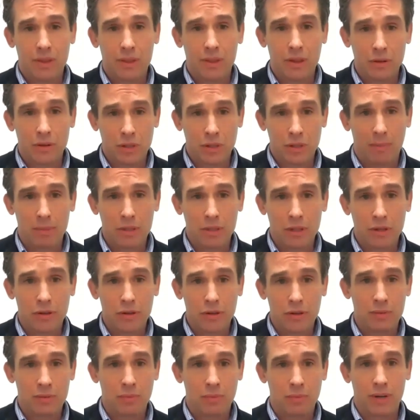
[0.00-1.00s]
those
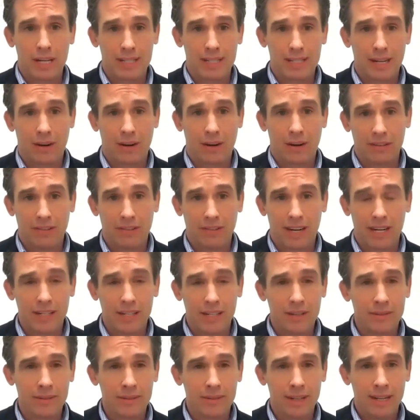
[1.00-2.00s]
opportunities won't necessarily find
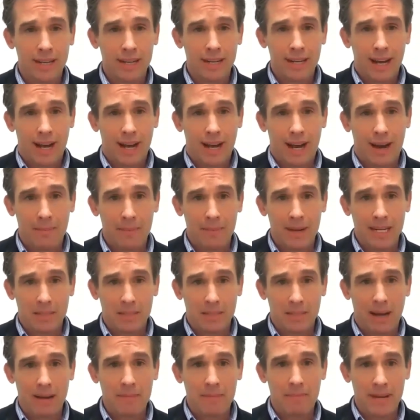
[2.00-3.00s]
you um, it's
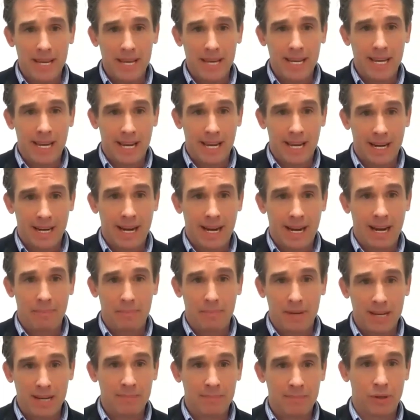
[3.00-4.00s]
by being in it and
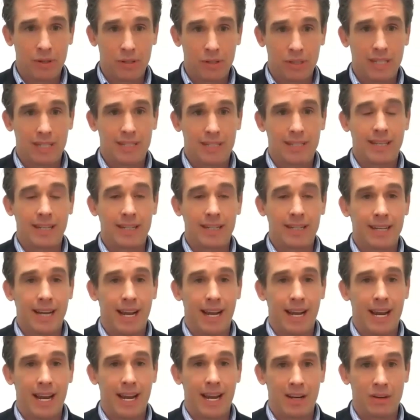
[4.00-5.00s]
being persistent
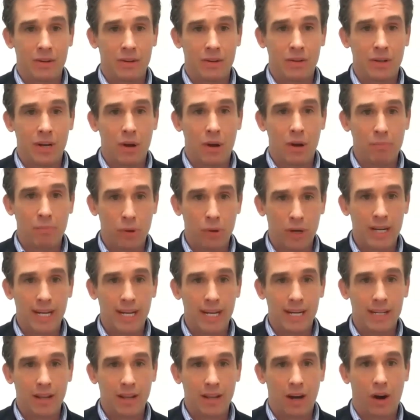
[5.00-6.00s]
and you know putting
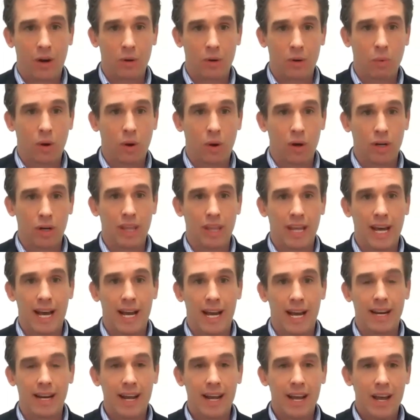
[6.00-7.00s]
in the hard work
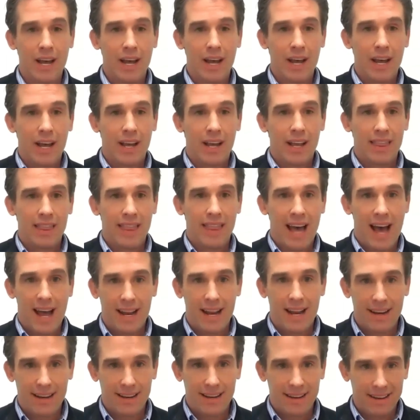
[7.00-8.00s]
that
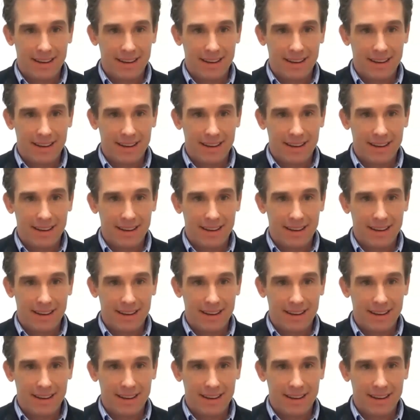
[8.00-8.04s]
that